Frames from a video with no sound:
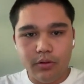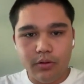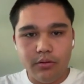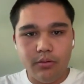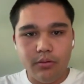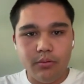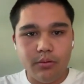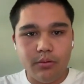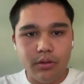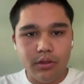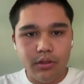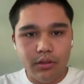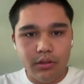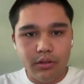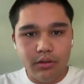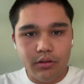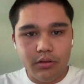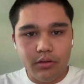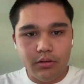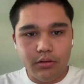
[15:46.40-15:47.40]
So
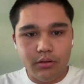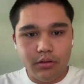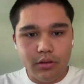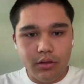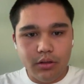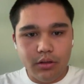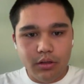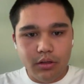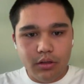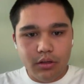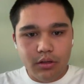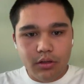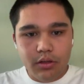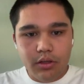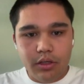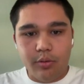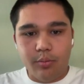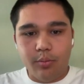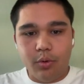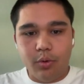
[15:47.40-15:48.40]
any
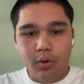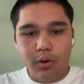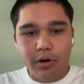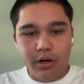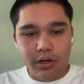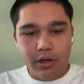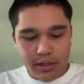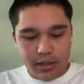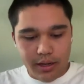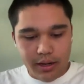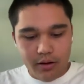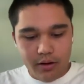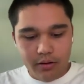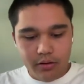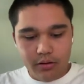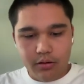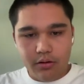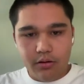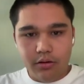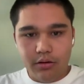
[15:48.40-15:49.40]
import account
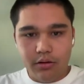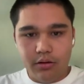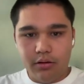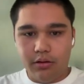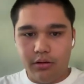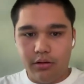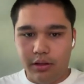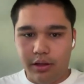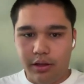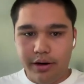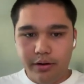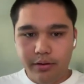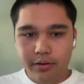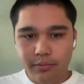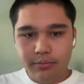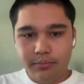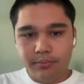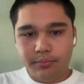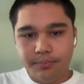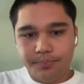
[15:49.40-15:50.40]
there,
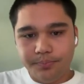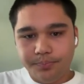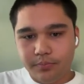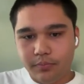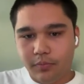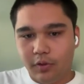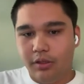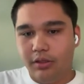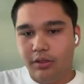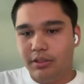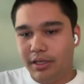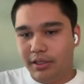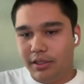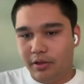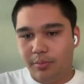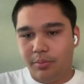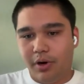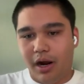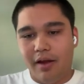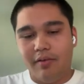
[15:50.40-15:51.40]
you take the
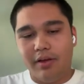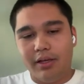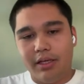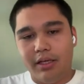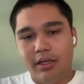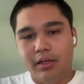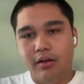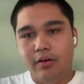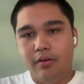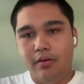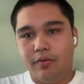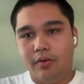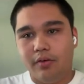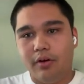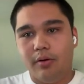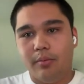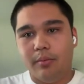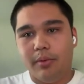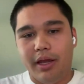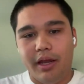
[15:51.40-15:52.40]
private key
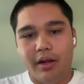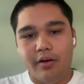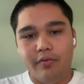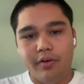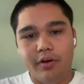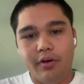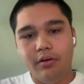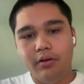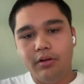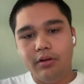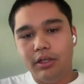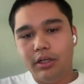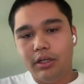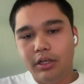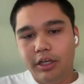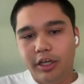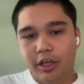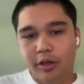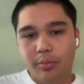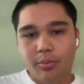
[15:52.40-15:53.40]
from Anvil,
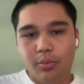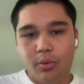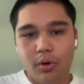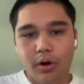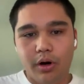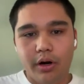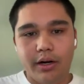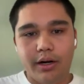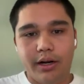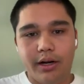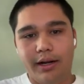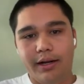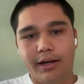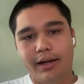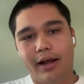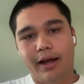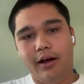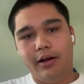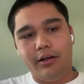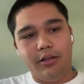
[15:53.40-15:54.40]
import, and
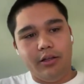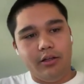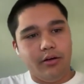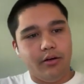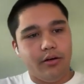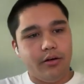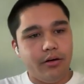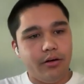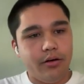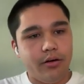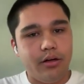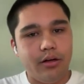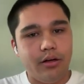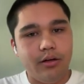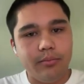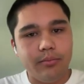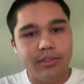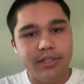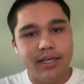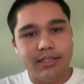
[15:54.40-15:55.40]
now
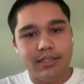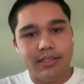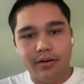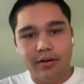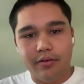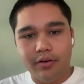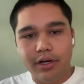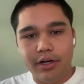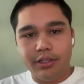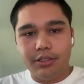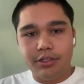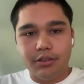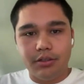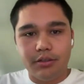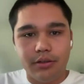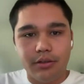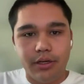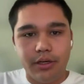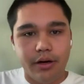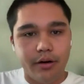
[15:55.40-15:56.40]
you're testnet rich
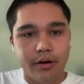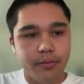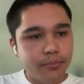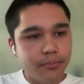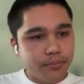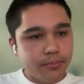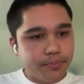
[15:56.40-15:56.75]
here.